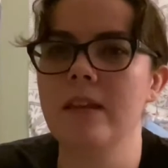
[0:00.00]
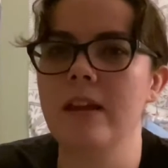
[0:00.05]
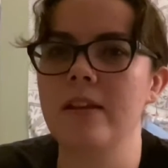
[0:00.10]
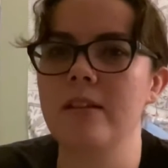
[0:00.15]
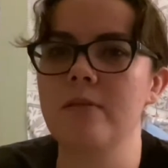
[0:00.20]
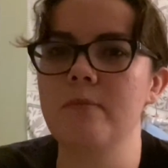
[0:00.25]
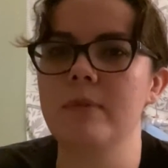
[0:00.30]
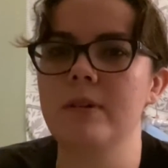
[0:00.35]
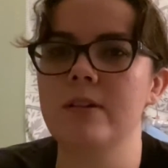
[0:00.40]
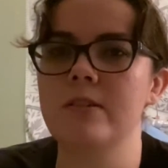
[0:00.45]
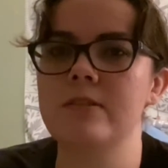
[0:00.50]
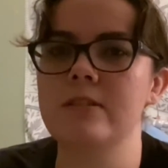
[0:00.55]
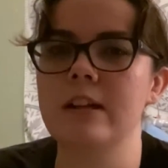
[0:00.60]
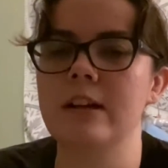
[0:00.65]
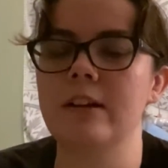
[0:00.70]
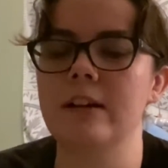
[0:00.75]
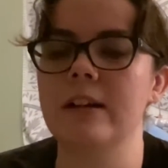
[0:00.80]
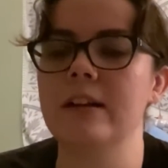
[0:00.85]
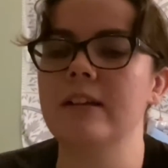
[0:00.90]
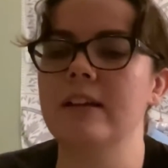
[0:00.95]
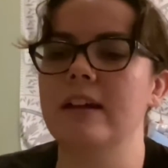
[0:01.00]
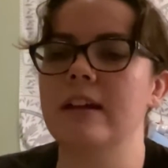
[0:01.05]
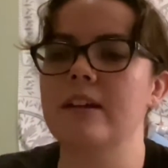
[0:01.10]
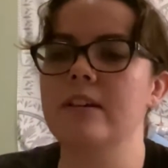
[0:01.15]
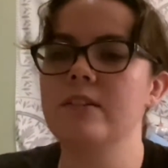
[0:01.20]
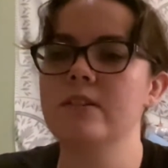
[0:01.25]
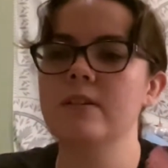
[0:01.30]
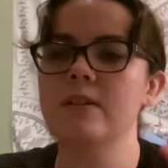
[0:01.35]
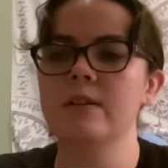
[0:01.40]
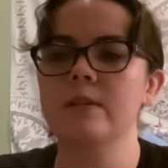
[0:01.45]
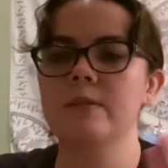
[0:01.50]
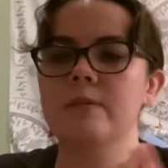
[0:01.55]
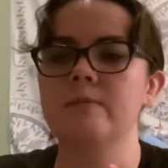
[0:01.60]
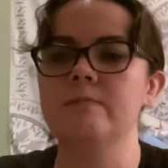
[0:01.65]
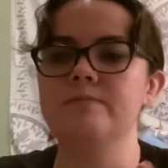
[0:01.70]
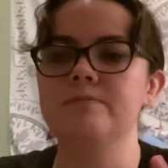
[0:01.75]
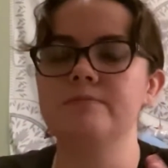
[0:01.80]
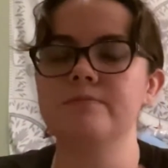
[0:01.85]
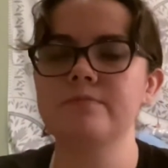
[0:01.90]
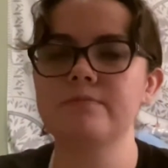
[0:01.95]
the military like
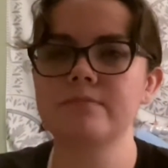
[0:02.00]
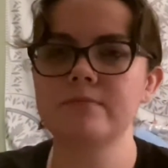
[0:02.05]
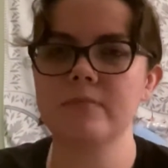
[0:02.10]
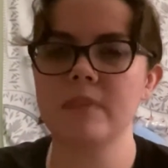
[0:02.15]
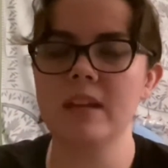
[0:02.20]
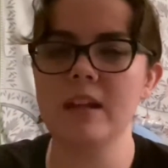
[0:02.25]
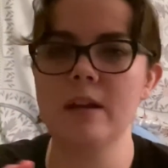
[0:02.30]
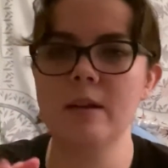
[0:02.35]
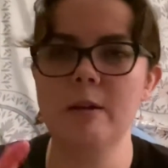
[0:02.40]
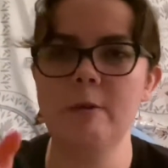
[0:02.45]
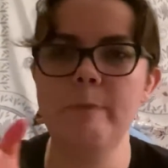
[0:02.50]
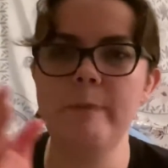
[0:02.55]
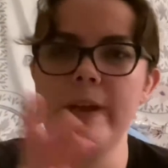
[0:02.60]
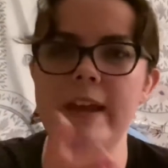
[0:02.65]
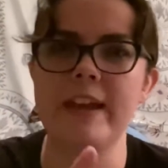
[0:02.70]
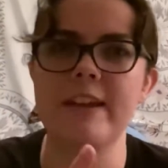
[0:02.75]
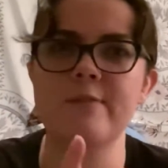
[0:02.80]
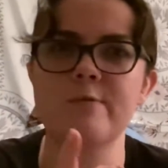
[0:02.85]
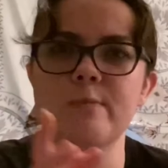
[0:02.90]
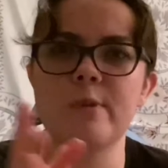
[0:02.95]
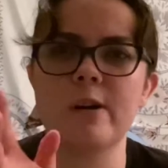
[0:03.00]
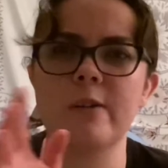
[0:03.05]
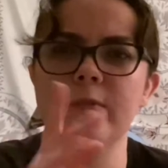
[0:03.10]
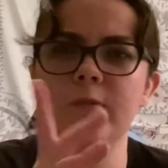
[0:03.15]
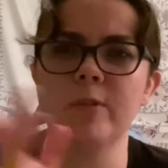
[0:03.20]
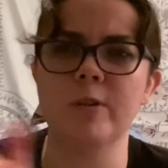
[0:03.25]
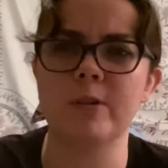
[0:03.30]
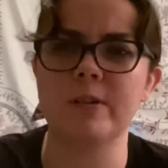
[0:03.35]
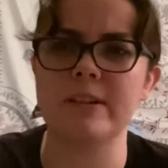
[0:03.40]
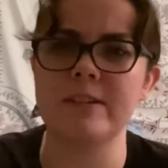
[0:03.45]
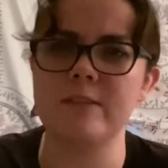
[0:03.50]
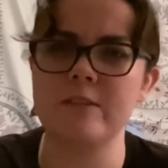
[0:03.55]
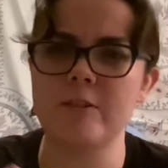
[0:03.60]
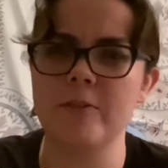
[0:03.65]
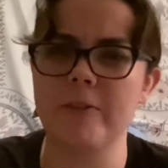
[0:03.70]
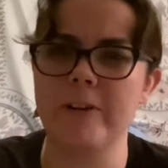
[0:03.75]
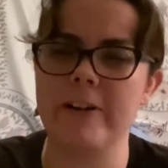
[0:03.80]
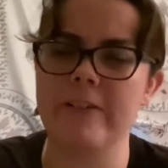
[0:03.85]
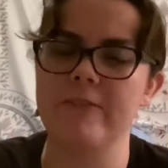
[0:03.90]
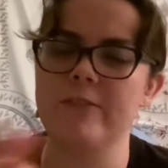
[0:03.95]
pays Marvel or Disney or
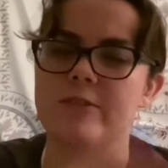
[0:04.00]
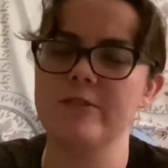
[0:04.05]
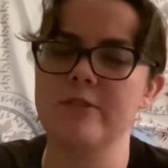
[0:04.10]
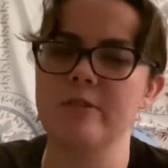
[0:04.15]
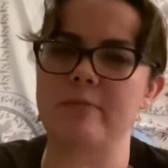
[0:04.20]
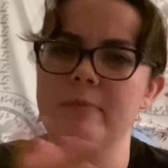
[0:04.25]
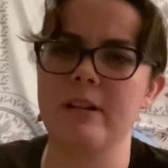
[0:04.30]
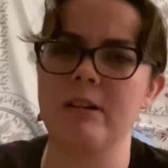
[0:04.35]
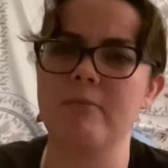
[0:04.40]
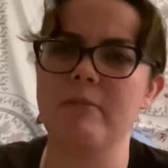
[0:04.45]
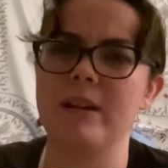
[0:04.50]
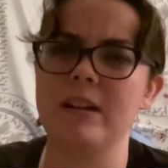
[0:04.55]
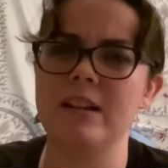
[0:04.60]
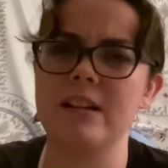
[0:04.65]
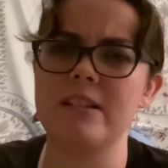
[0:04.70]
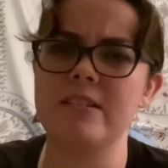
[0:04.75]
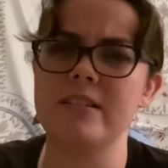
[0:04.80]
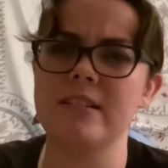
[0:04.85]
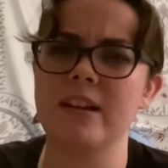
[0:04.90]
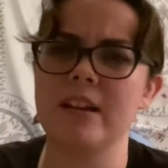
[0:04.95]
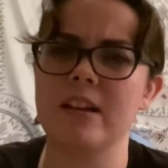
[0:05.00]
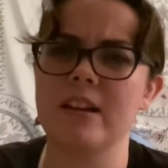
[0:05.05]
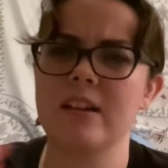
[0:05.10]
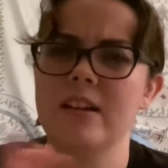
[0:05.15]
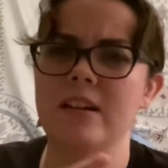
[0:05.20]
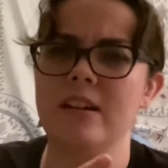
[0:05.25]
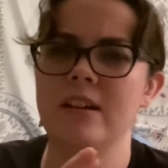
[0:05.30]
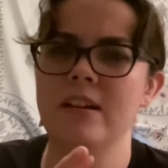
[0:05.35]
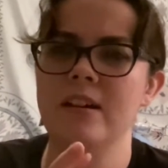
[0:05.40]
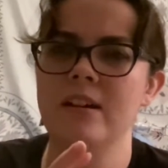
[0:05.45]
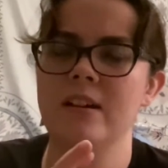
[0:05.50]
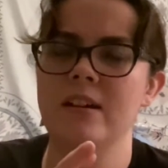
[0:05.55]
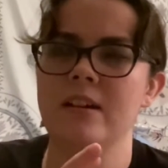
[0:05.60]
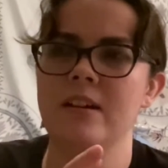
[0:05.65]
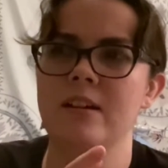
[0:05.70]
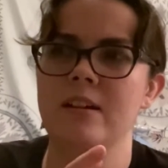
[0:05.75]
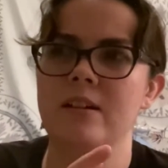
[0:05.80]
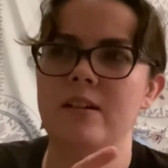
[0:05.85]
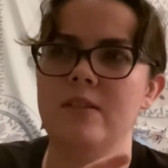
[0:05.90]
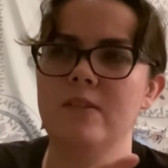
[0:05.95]
whatever a certain amount of money to like
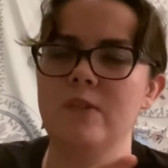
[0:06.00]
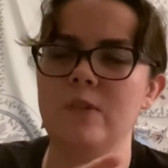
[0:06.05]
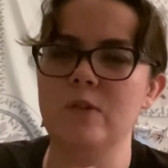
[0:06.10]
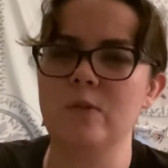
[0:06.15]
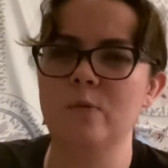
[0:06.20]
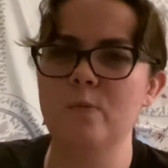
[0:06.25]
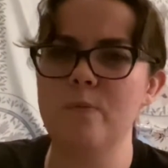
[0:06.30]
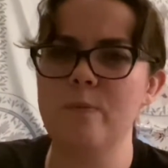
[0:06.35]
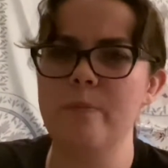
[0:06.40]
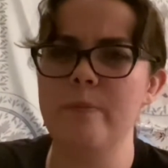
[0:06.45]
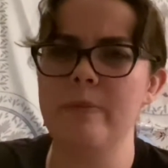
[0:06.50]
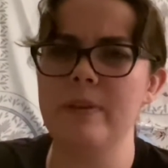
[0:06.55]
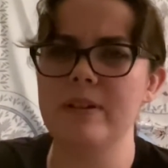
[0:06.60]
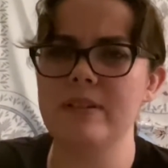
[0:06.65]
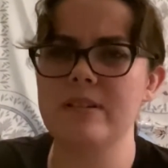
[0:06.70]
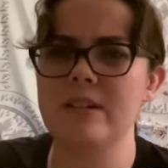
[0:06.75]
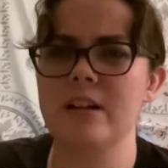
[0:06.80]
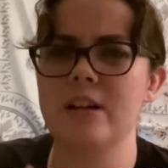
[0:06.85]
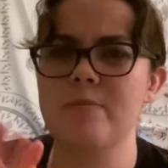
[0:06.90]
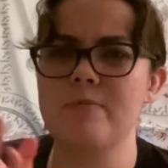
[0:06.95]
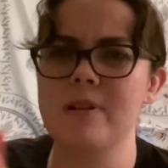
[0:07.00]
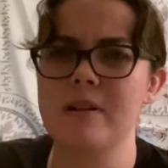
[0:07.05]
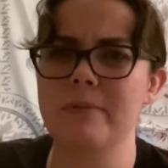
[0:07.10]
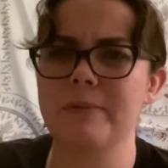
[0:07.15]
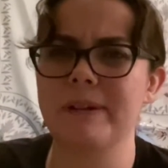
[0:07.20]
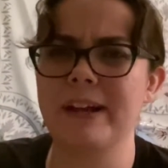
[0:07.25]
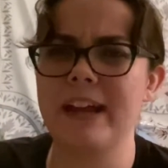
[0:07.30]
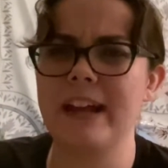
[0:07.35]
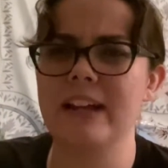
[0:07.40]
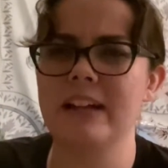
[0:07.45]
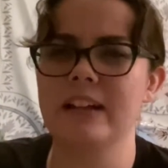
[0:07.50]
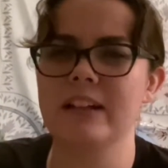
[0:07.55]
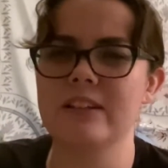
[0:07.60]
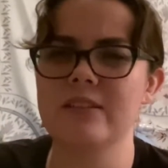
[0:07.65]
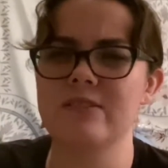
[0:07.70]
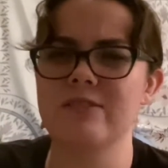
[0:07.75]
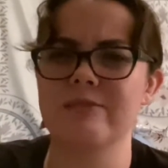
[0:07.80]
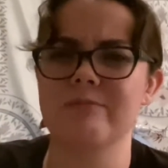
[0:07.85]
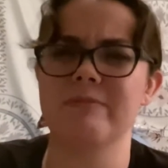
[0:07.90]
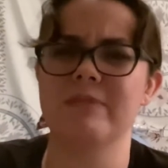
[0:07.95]
do military propaganda.
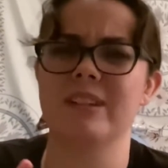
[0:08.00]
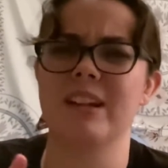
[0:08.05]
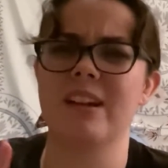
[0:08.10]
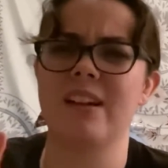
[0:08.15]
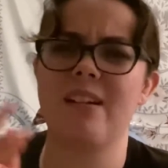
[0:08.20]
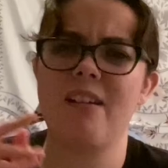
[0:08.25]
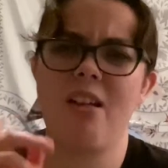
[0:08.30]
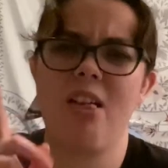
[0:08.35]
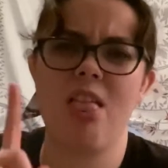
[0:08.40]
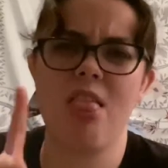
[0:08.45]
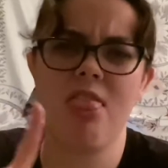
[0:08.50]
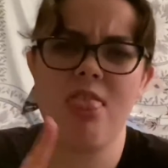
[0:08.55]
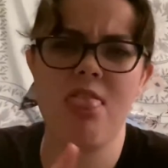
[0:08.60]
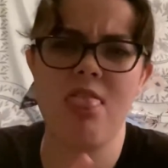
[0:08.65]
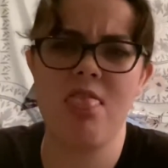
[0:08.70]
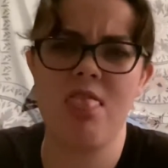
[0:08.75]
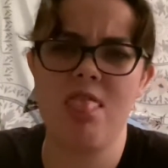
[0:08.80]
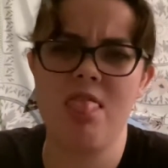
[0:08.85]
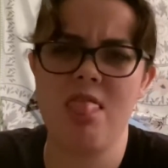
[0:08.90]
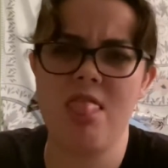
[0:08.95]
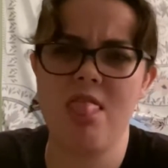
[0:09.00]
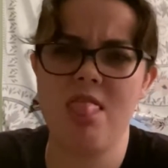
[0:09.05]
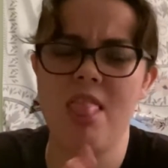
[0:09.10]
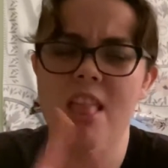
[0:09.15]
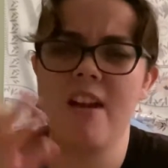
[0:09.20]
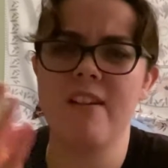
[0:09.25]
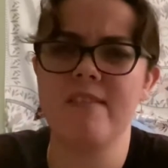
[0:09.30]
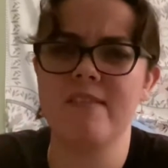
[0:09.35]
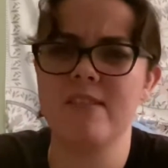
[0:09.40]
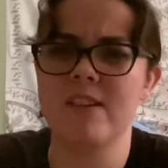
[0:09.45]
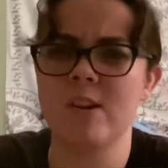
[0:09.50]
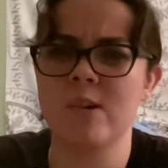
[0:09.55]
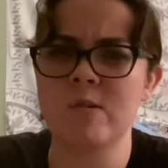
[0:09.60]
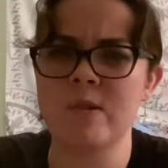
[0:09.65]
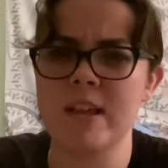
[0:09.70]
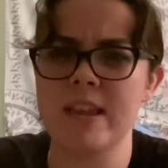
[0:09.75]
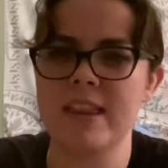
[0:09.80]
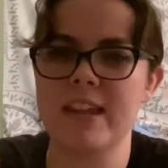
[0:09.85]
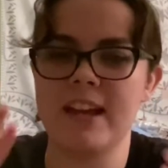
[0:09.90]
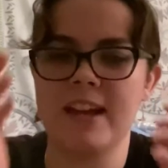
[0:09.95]
So I'm like, no
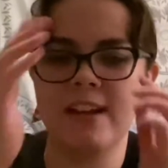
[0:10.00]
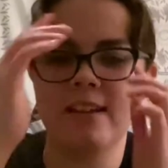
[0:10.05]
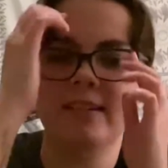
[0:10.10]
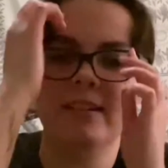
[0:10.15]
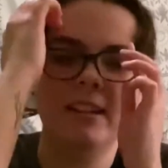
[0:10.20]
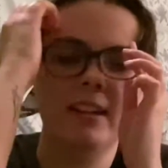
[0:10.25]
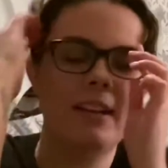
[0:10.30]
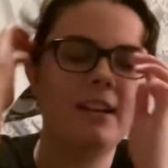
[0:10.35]
on that.